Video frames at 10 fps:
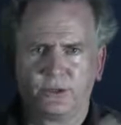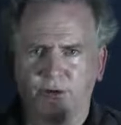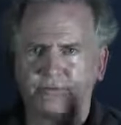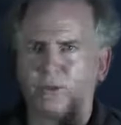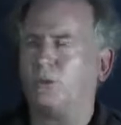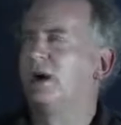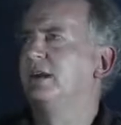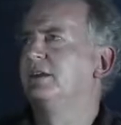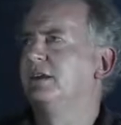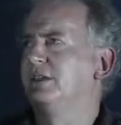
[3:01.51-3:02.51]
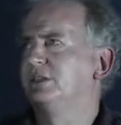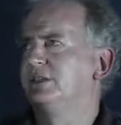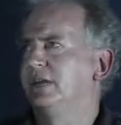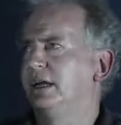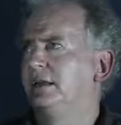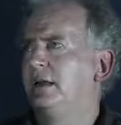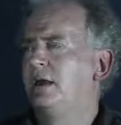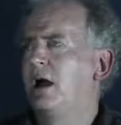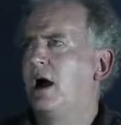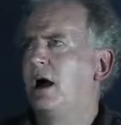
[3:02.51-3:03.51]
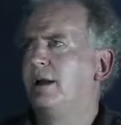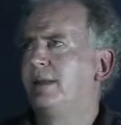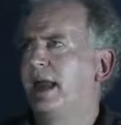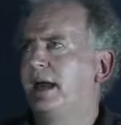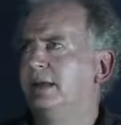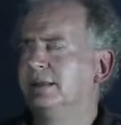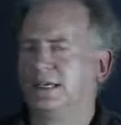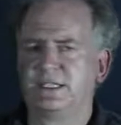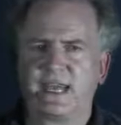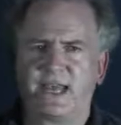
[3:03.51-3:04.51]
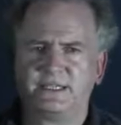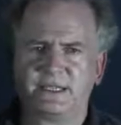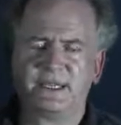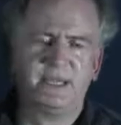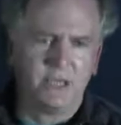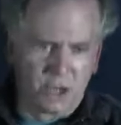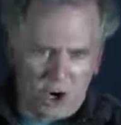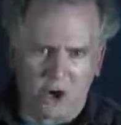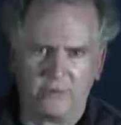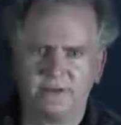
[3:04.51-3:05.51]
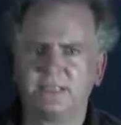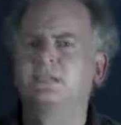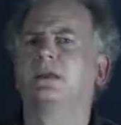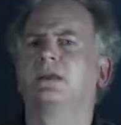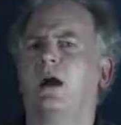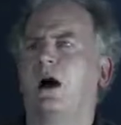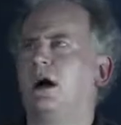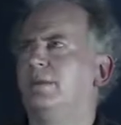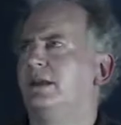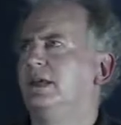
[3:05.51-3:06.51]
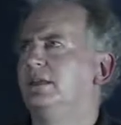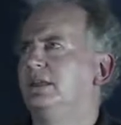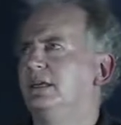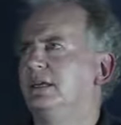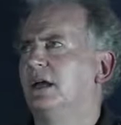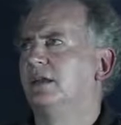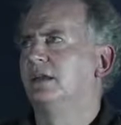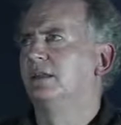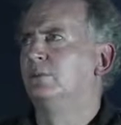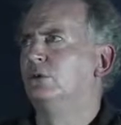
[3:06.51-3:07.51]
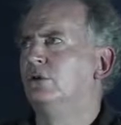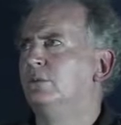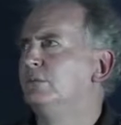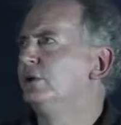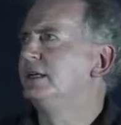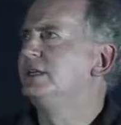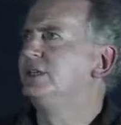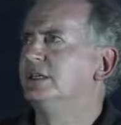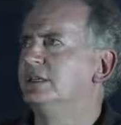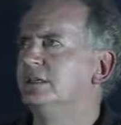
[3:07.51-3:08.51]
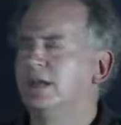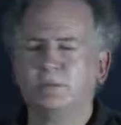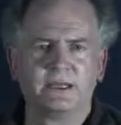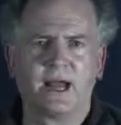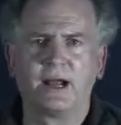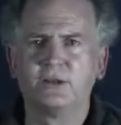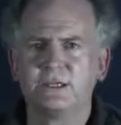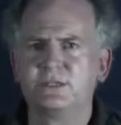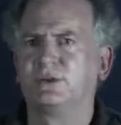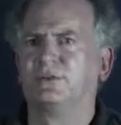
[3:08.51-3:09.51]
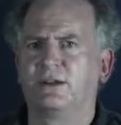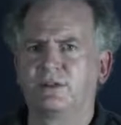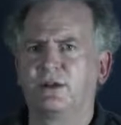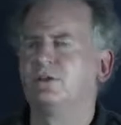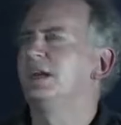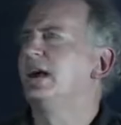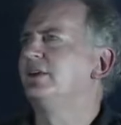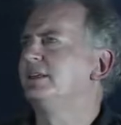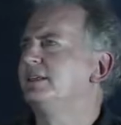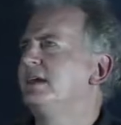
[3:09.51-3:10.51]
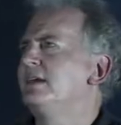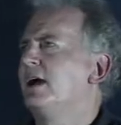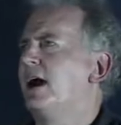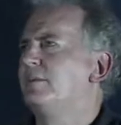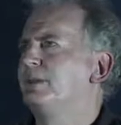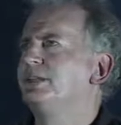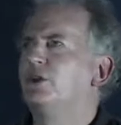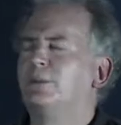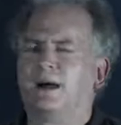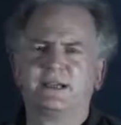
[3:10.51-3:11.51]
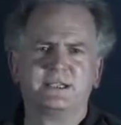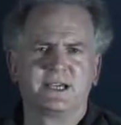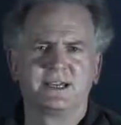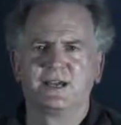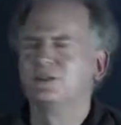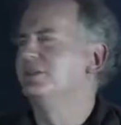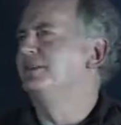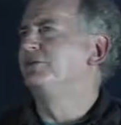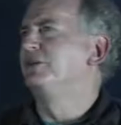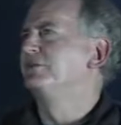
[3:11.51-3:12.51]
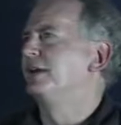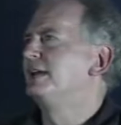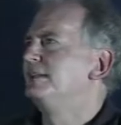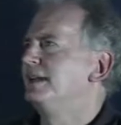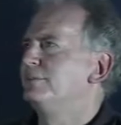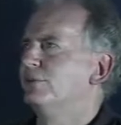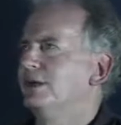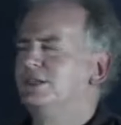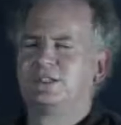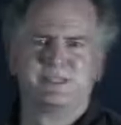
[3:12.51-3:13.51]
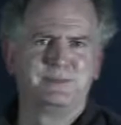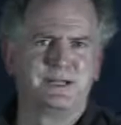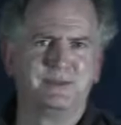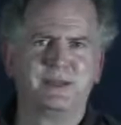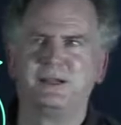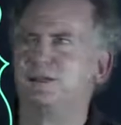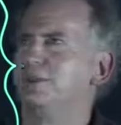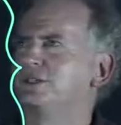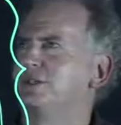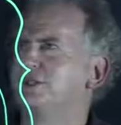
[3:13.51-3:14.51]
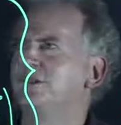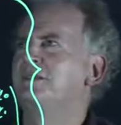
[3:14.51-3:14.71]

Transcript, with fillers: going for a walk in the countryside, um, and legend has it he carved it um, in the uh, in the Broom Bridge in Dublin, Ireland. So if you ever go to Ireland, uh, please go by and check it out and see if you can find that bridge. Send me an email and a picture.